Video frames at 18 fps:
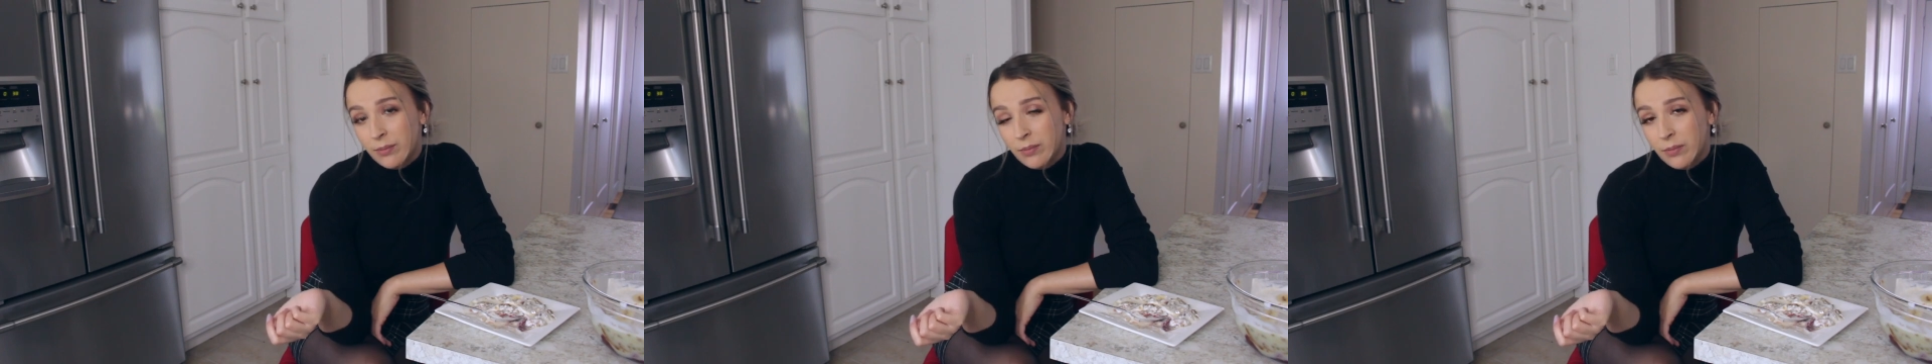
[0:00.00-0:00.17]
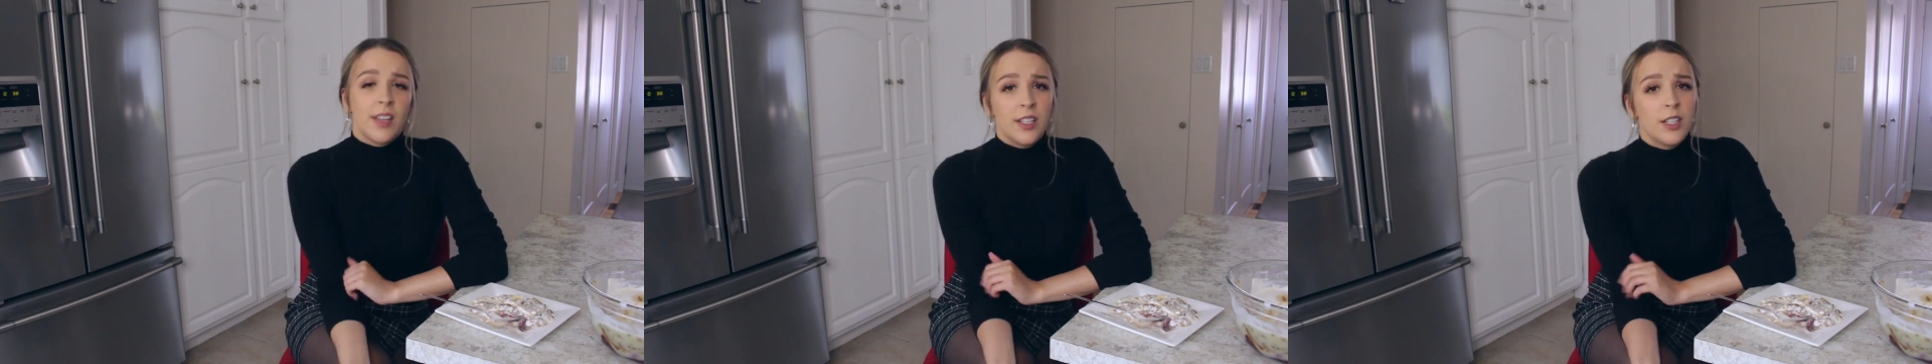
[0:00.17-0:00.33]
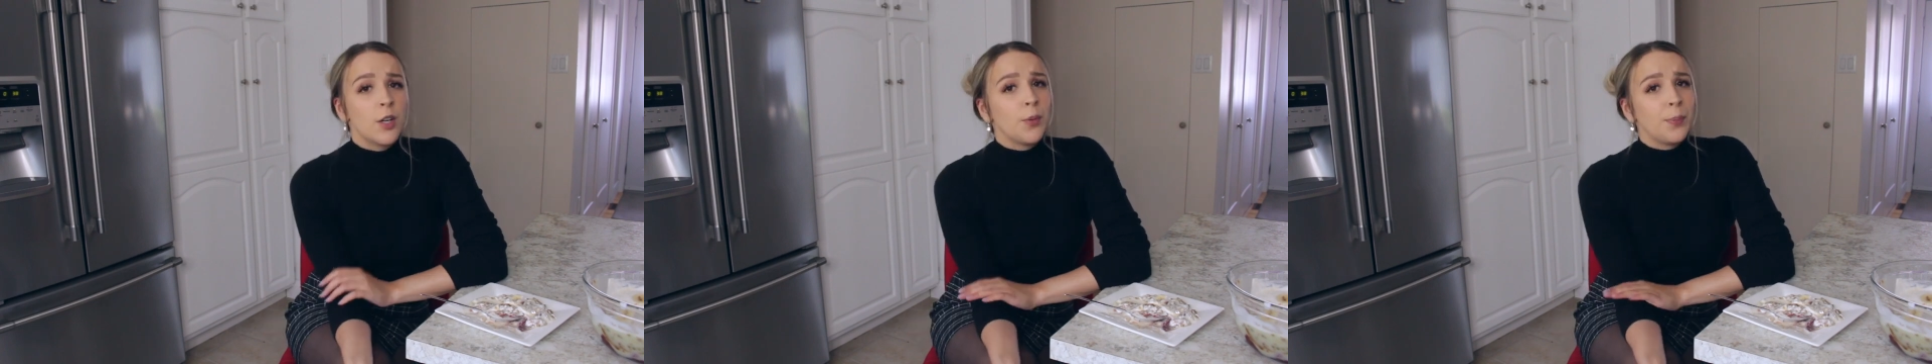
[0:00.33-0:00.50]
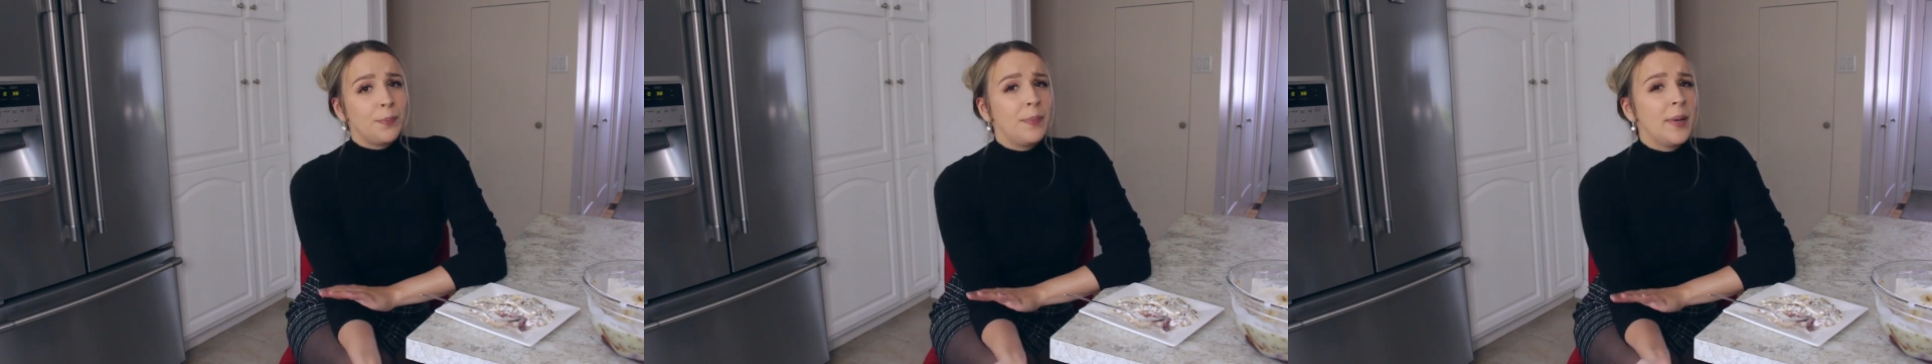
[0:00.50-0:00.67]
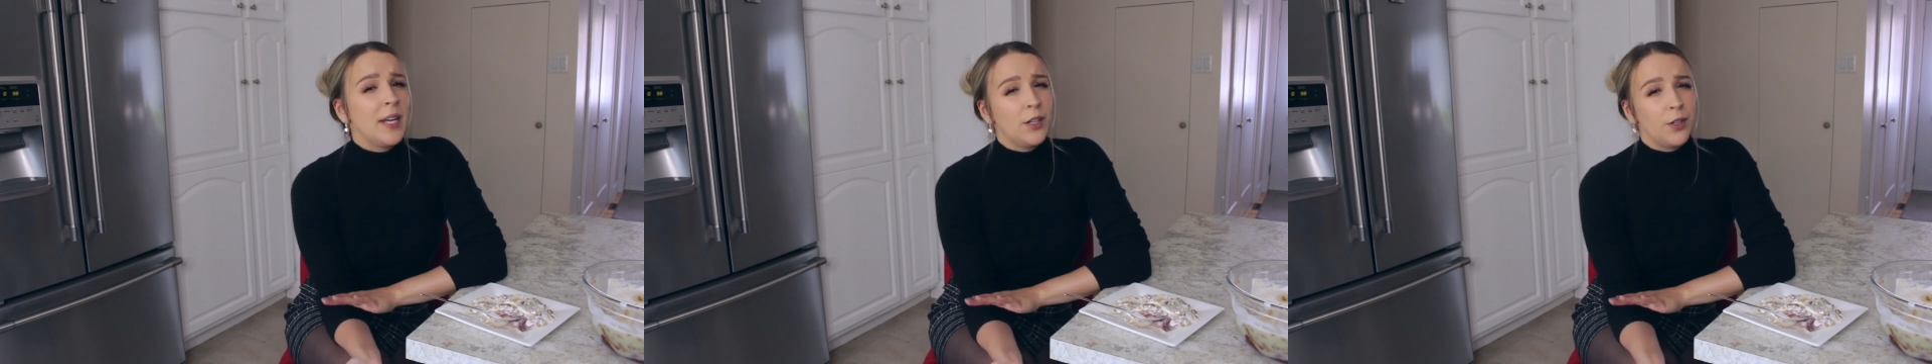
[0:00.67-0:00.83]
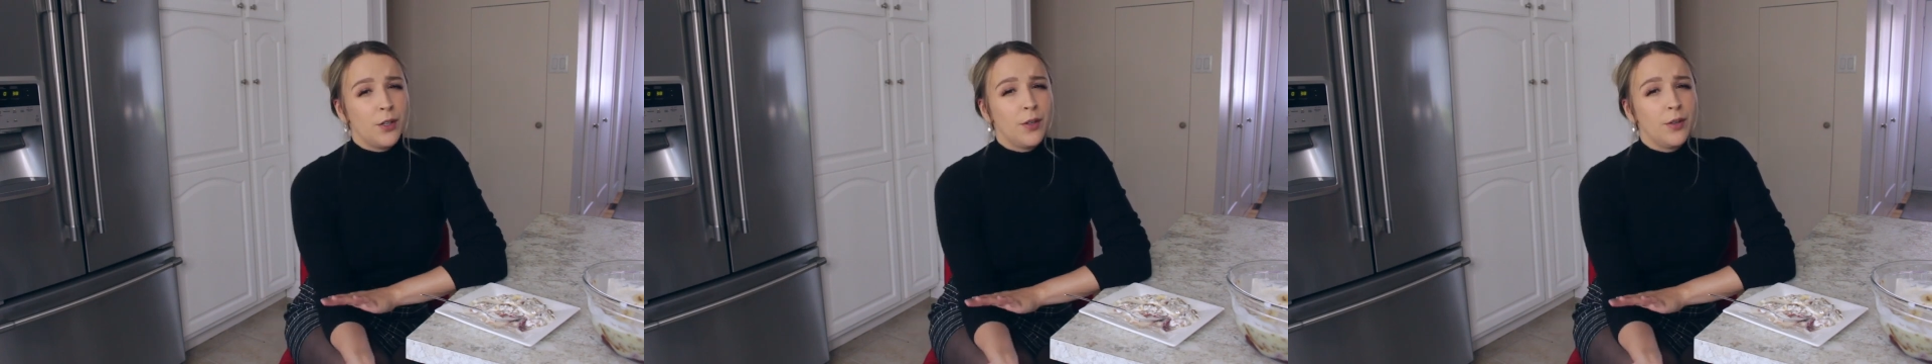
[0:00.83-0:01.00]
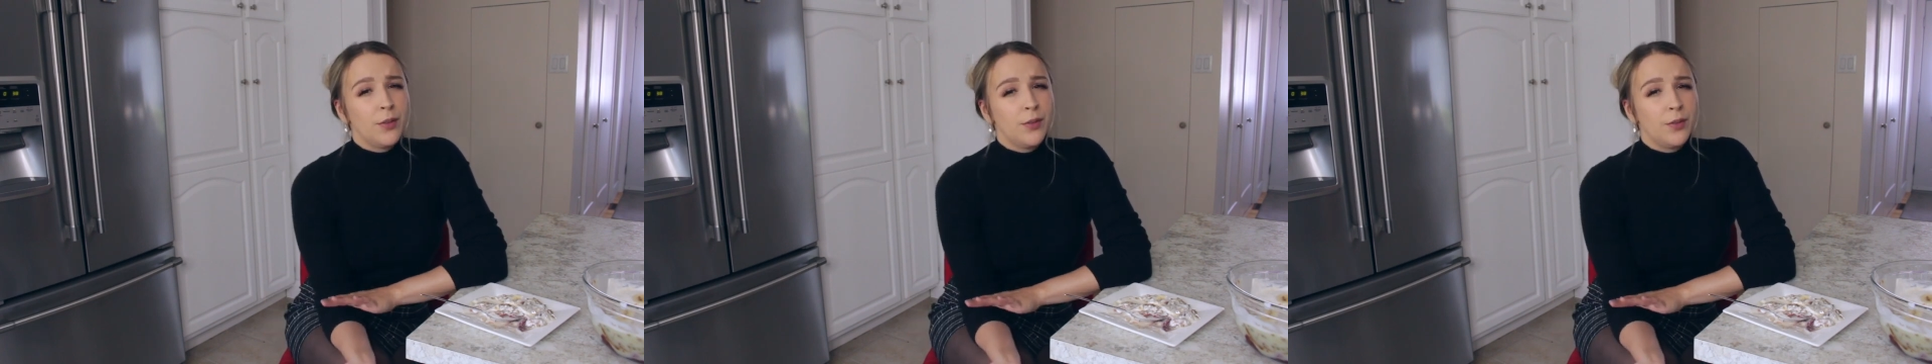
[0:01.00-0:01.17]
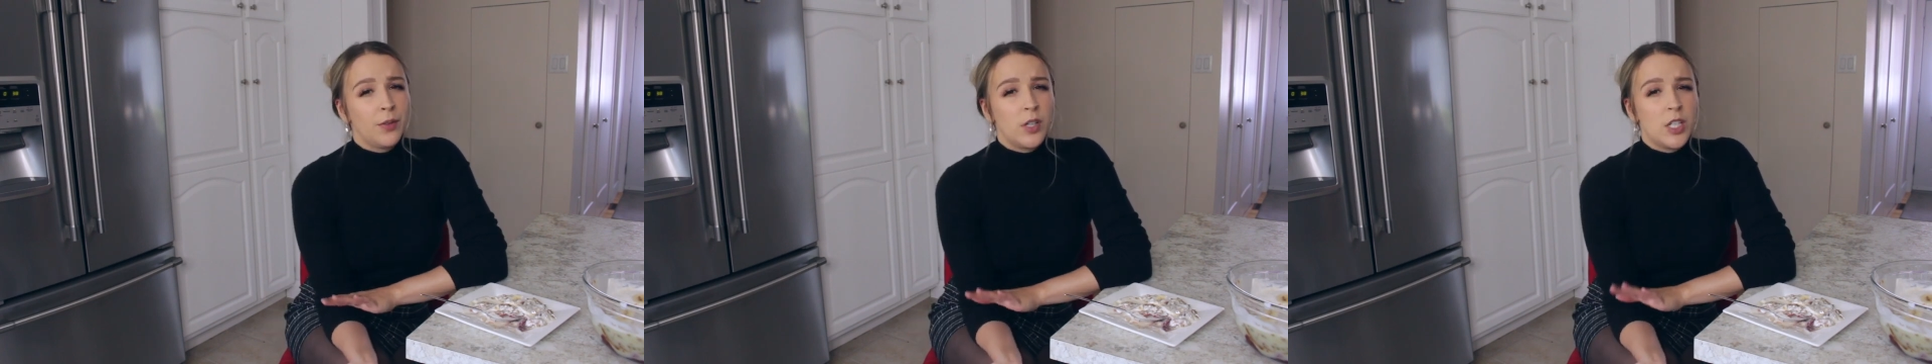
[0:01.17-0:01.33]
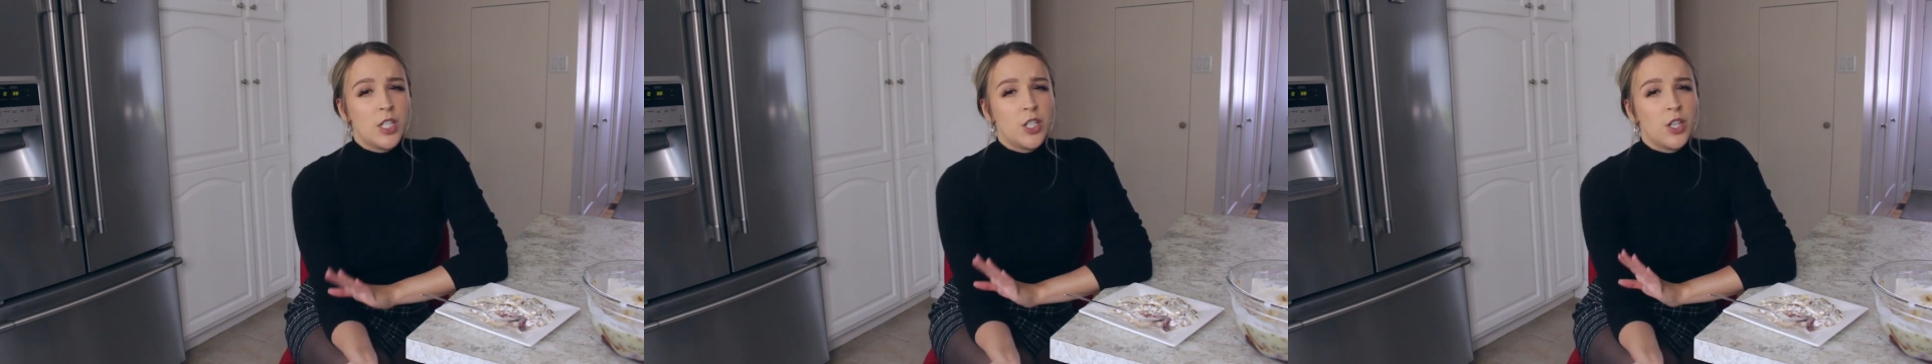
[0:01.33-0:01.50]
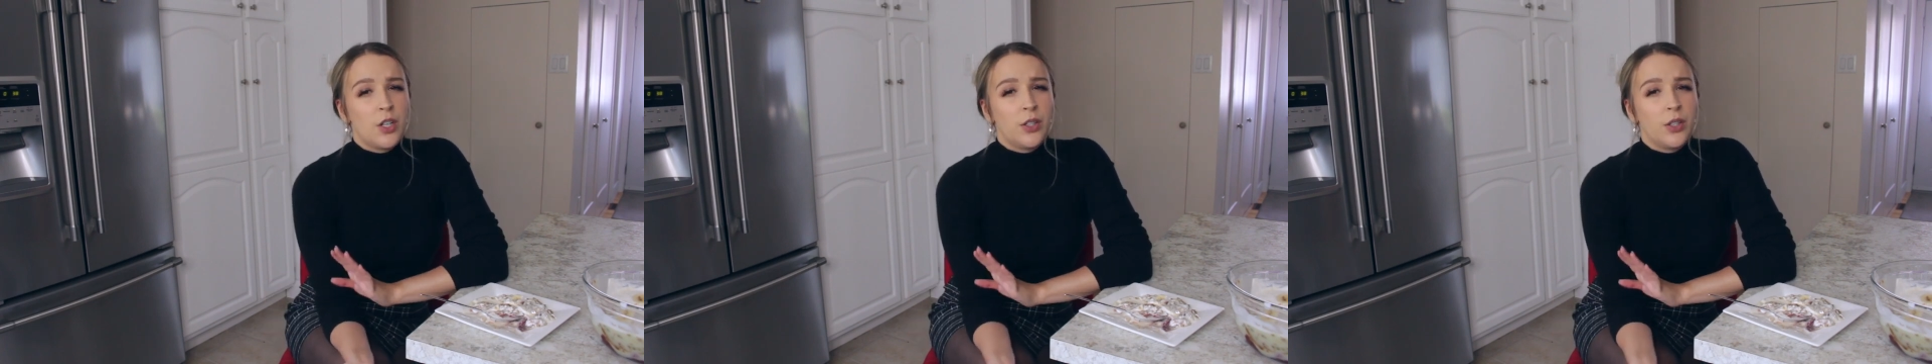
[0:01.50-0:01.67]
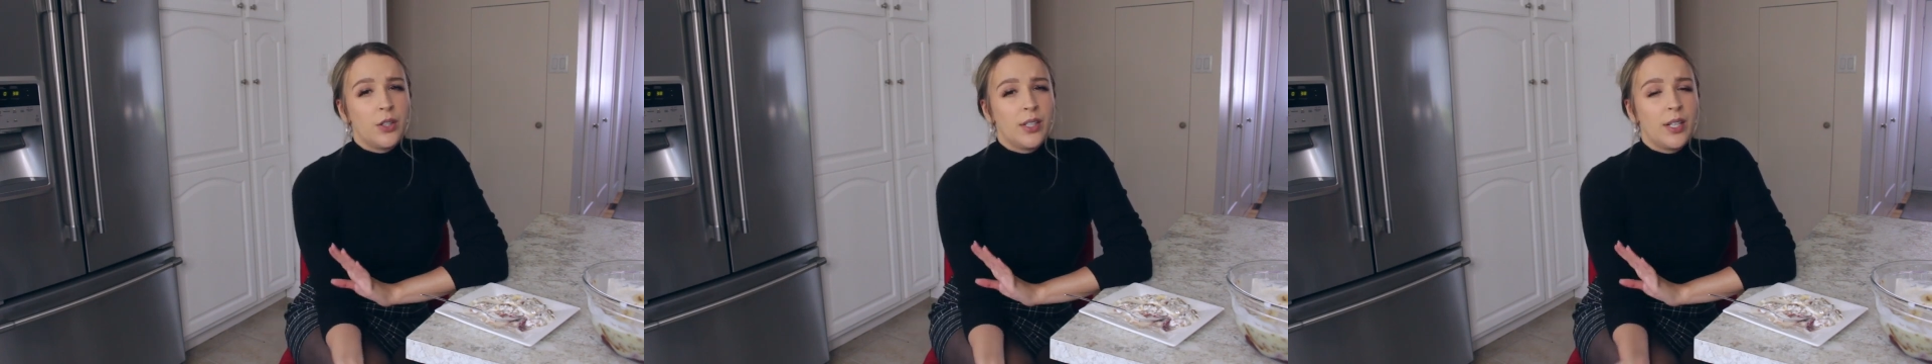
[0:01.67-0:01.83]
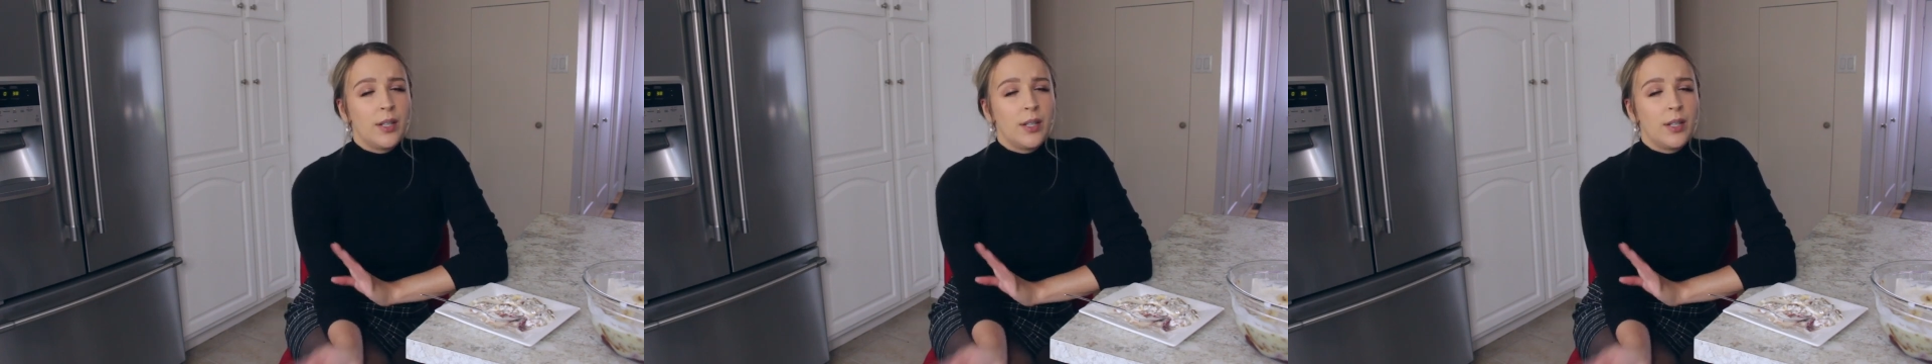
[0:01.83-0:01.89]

I think they're better for each other